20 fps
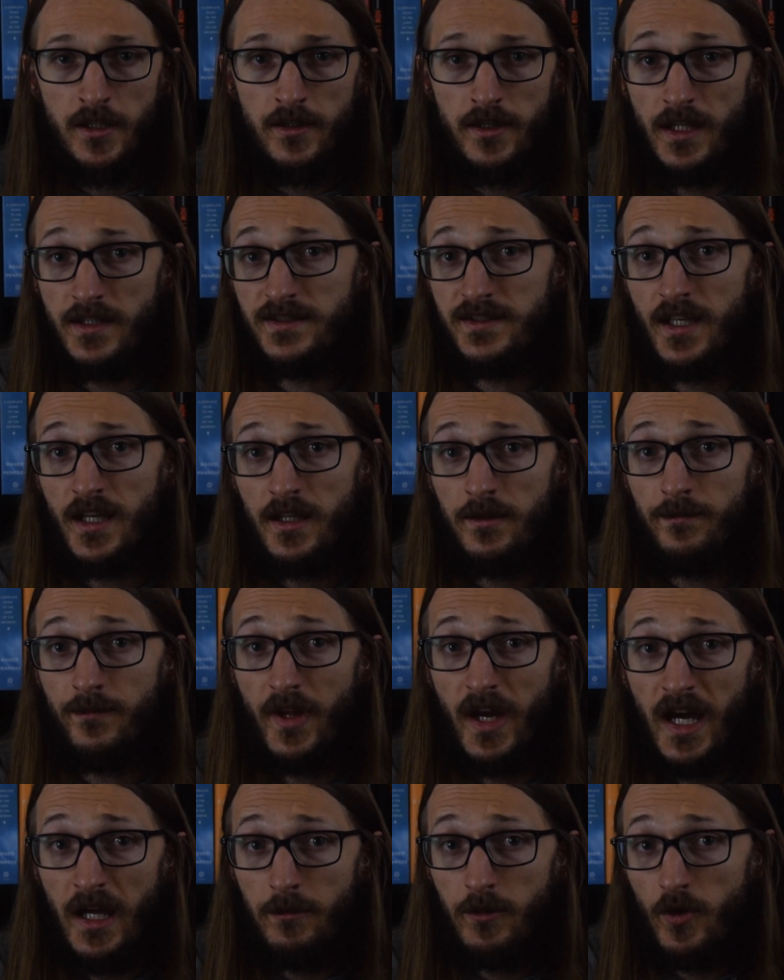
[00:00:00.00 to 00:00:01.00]
That said,
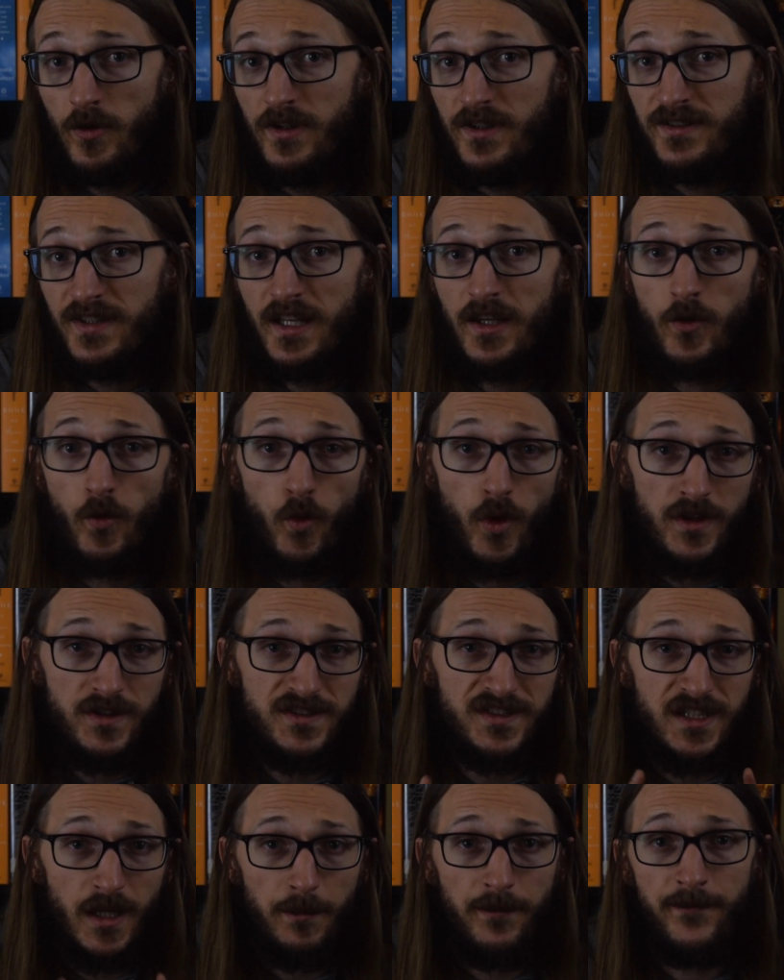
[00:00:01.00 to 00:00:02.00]
I'm going to take one
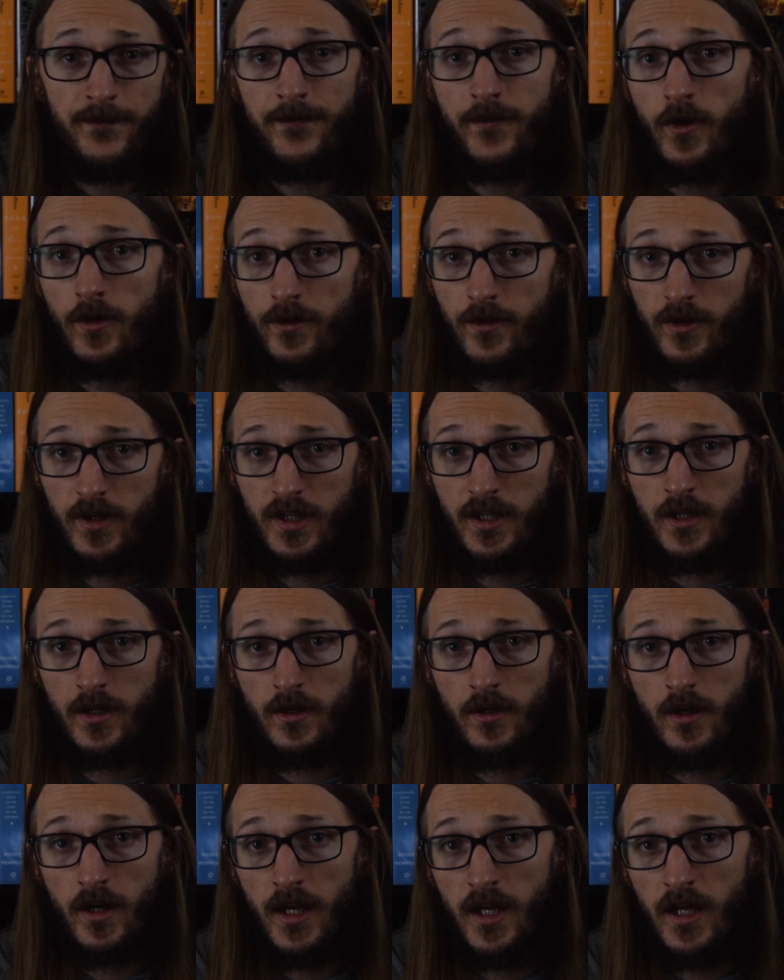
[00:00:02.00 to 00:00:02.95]
step further here